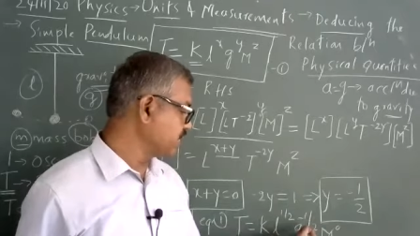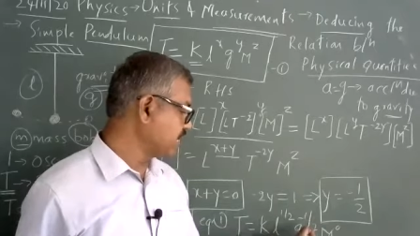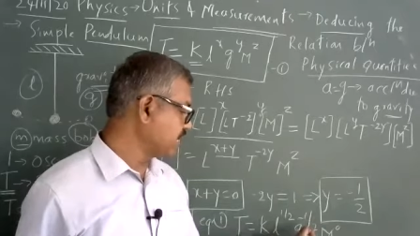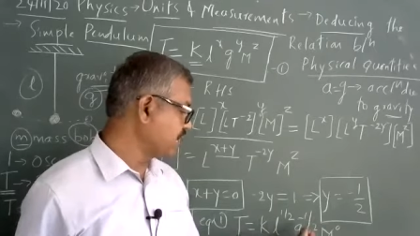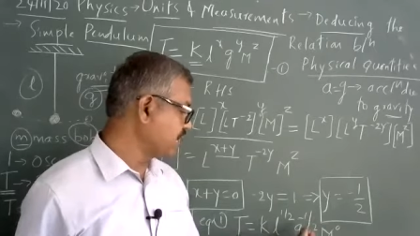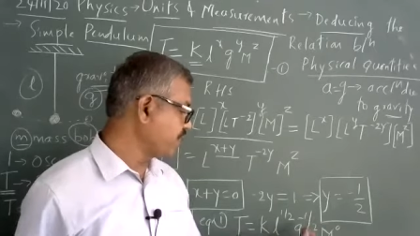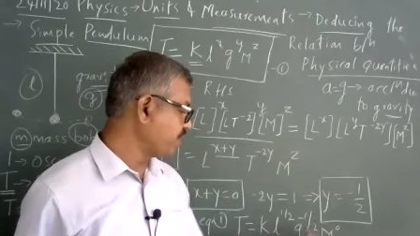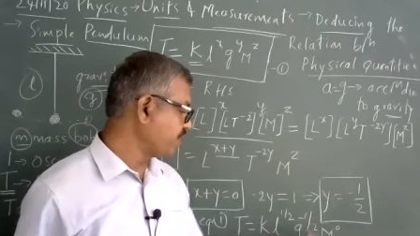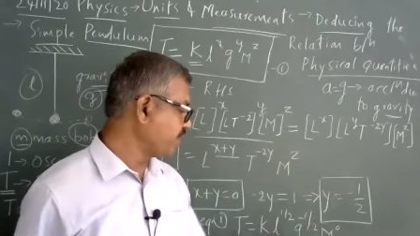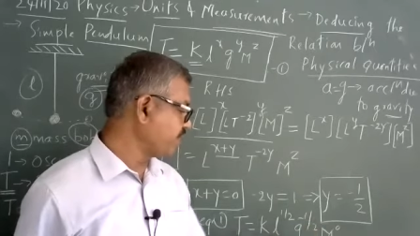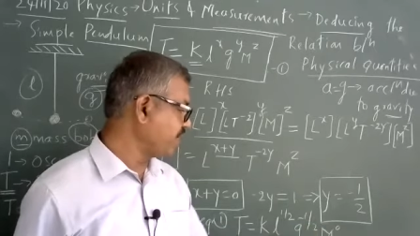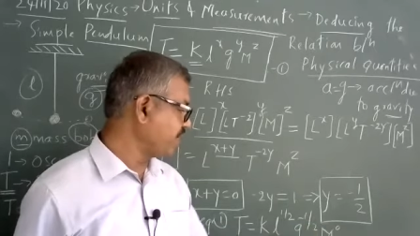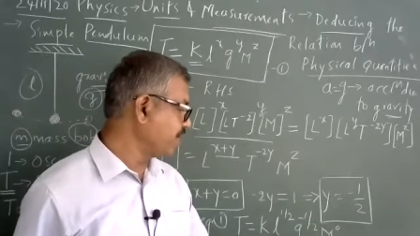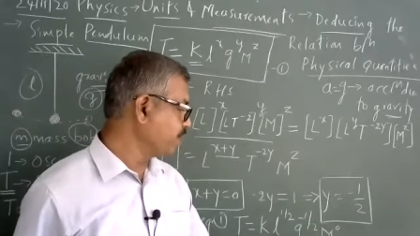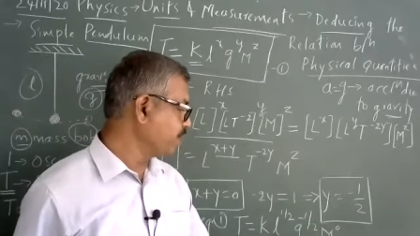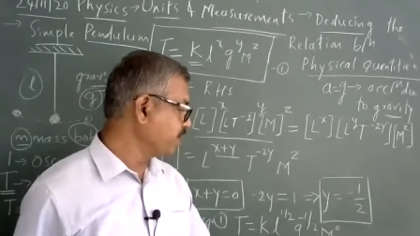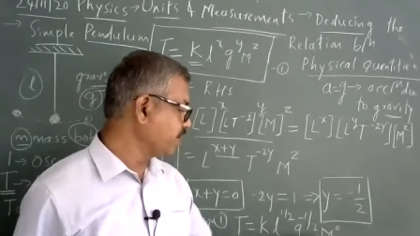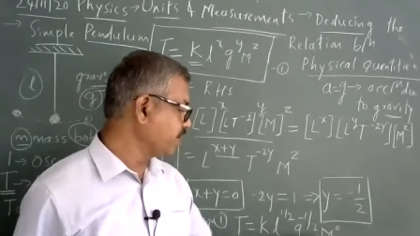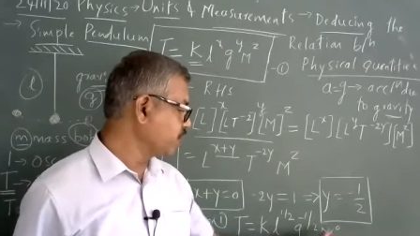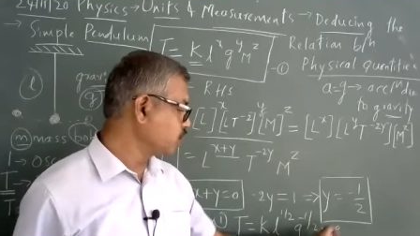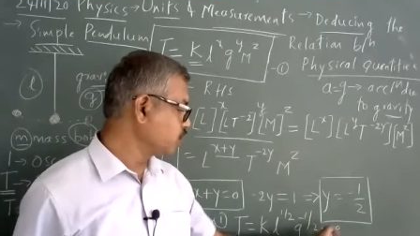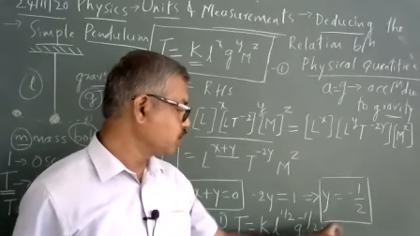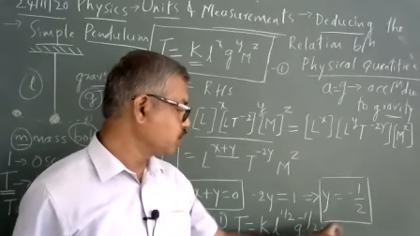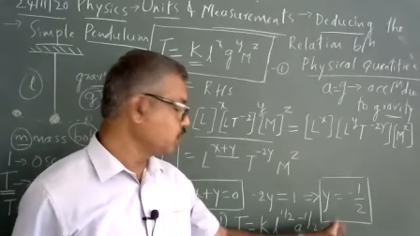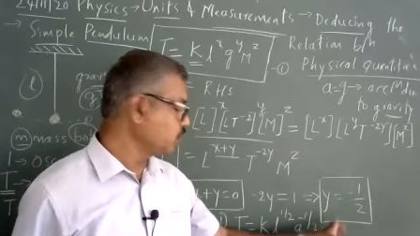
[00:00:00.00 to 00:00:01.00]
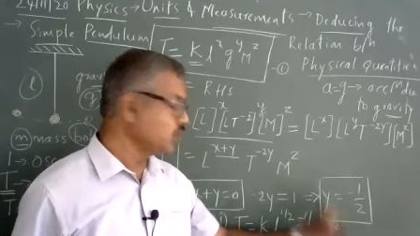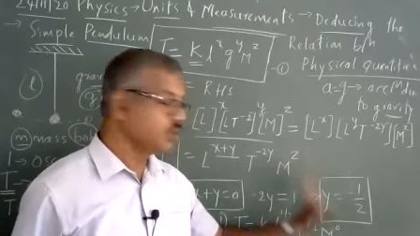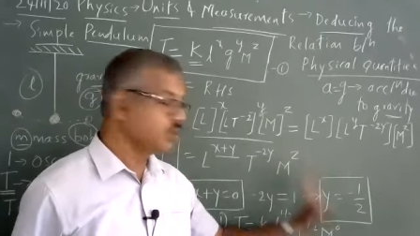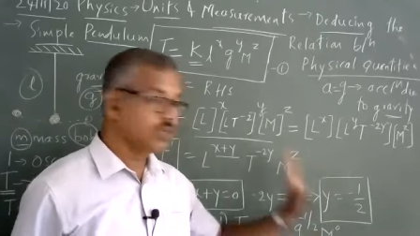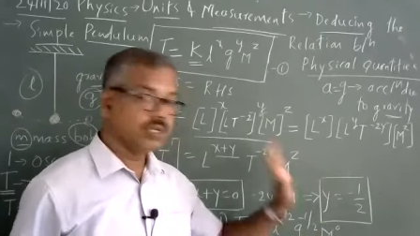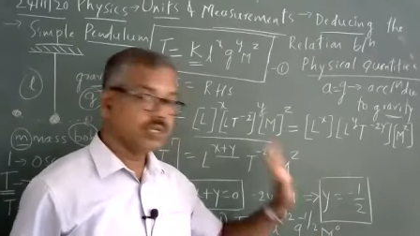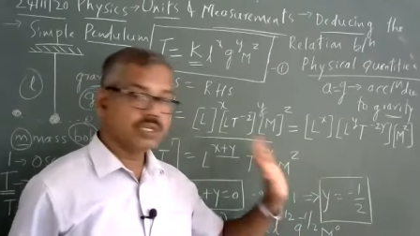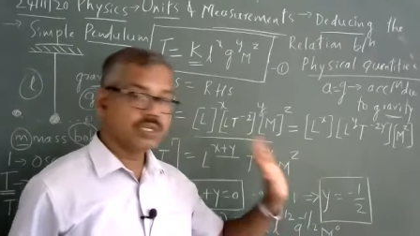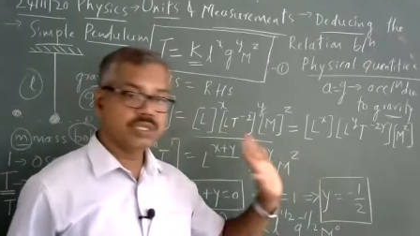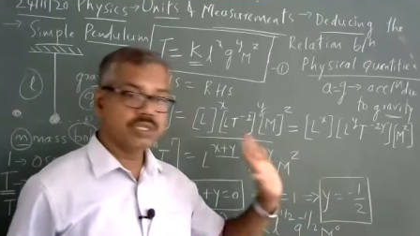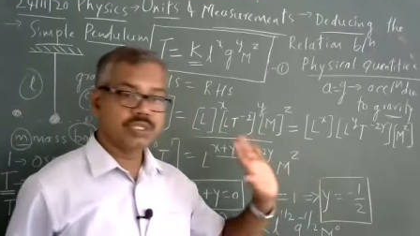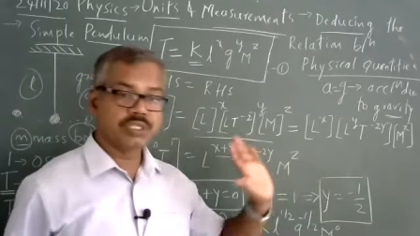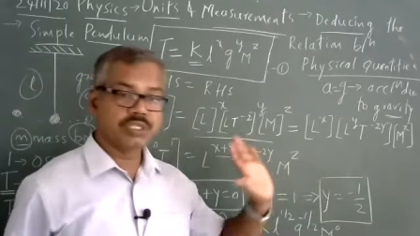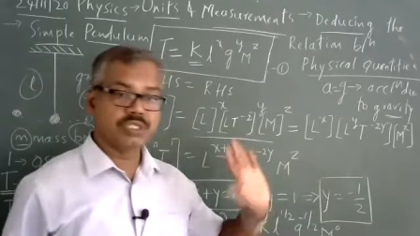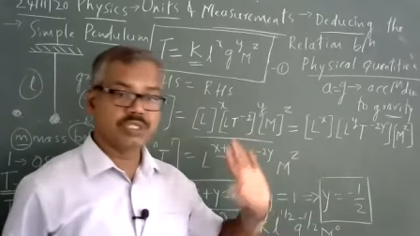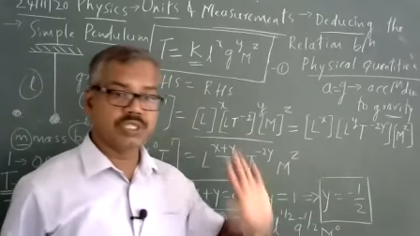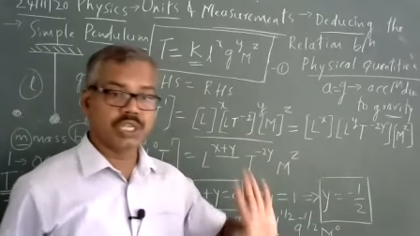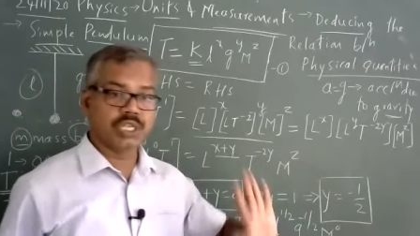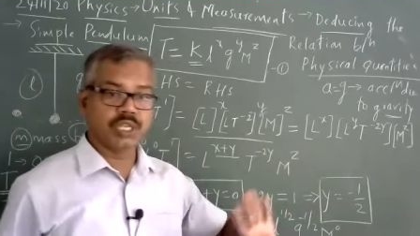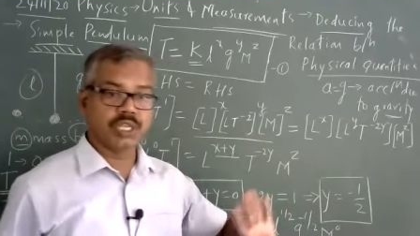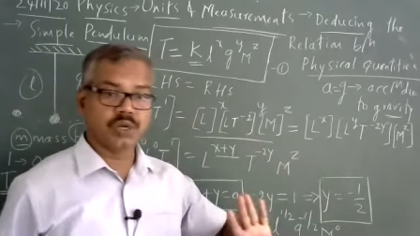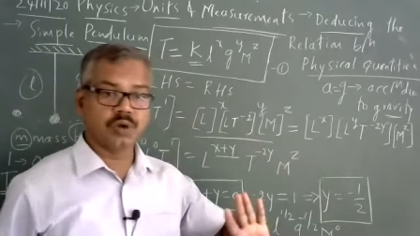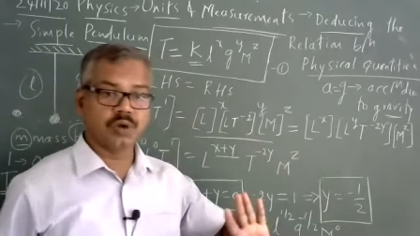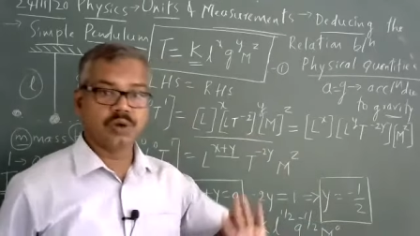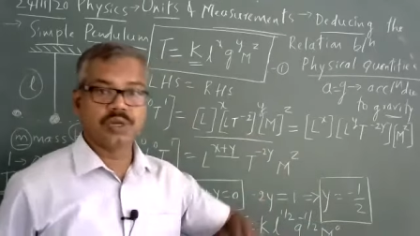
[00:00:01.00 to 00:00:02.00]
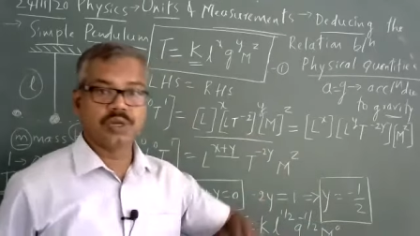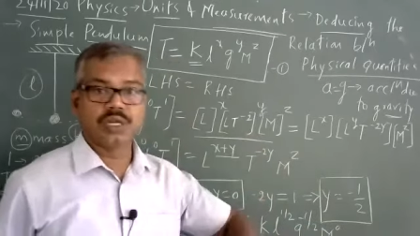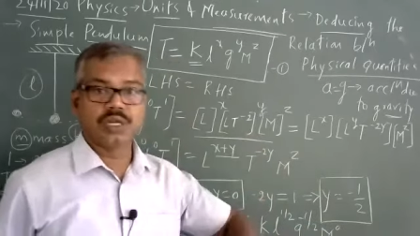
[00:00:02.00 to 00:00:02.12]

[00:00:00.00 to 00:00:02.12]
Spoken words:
half, m raised to 0.